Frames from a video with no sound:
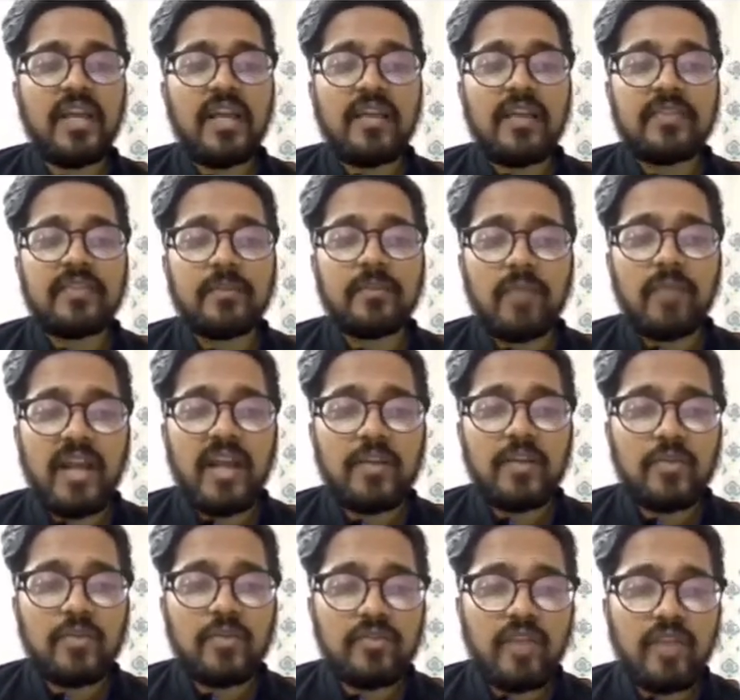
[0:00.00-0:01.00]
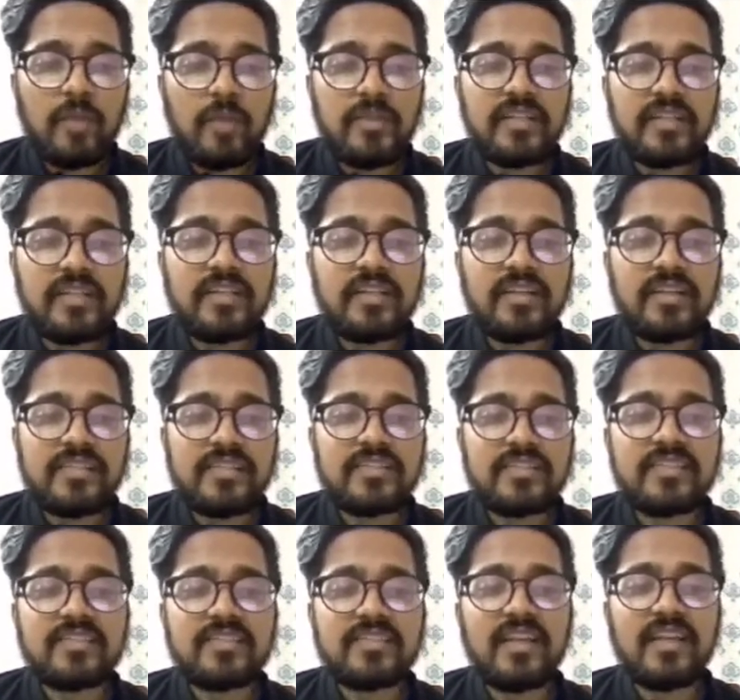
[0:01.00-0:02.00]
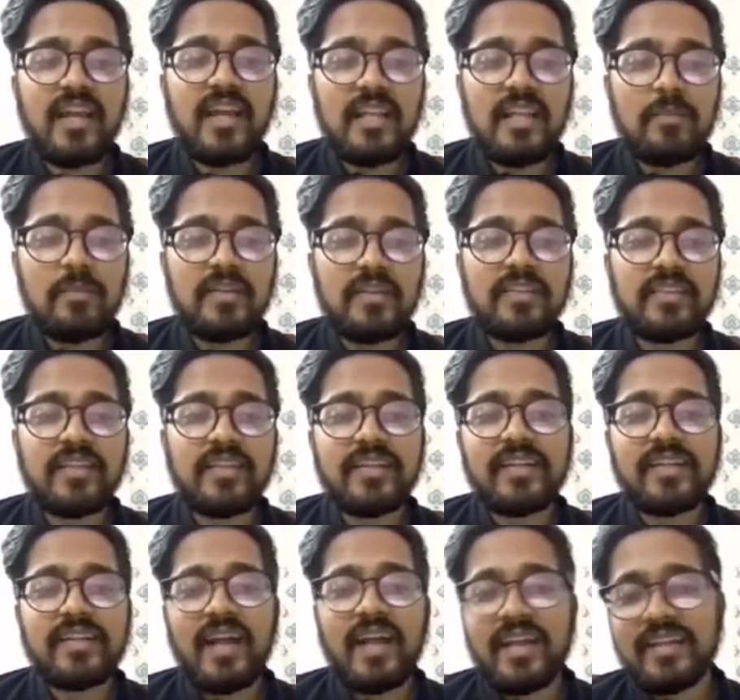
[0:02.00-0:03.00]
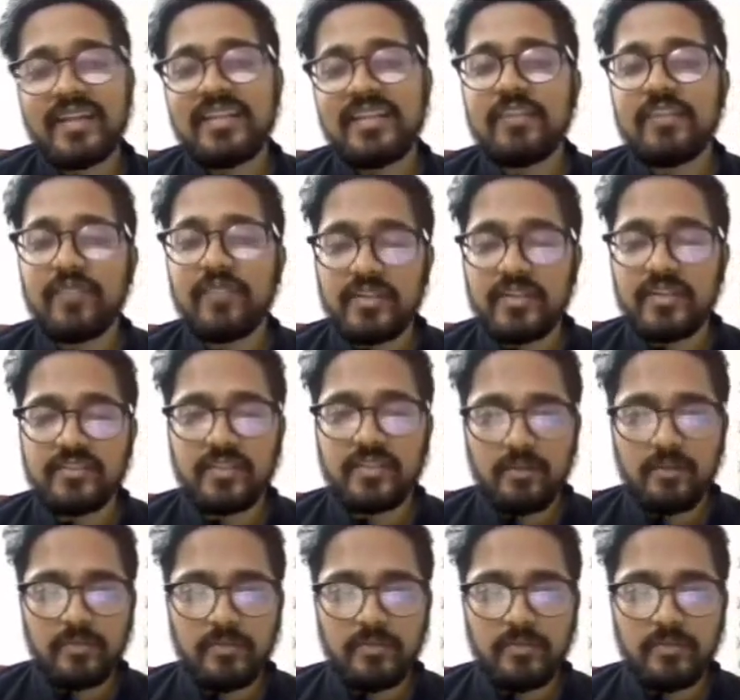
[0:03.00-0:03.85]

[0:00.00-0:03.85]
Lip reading: The microenvironment consists the element that directly affects a company.